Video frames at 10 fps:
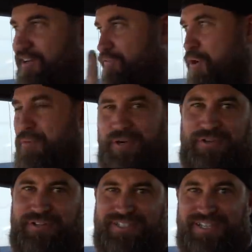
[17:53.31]
of what we're
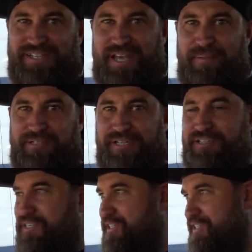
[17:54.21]
doing to these
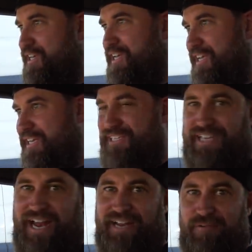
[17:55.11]
Cappuccinos, because it's gonna get
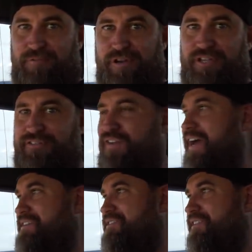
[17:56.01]
exciting really fast